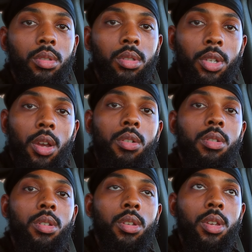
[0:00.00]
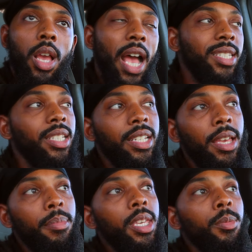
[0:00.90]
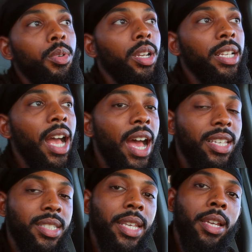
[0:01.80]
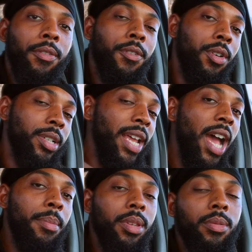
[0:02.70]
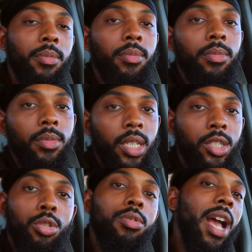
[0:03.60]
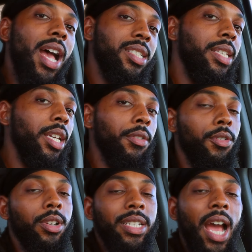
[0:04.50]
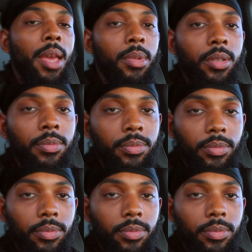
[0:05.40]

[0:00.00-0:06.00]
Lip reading: You know, I seen that meme where the guy is digging for a diamond. There's two guys digging for a diamond.